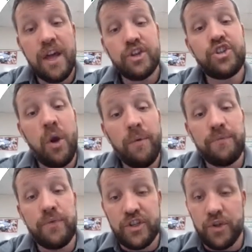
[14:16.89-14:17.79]
show
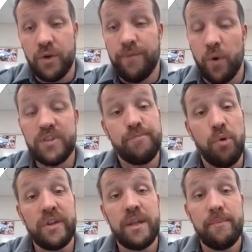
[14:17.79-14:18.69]
frictional force
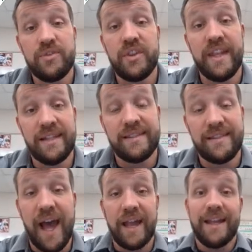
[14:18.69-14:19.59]
pulling them to the
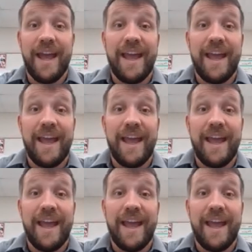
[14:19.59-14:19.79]
inside.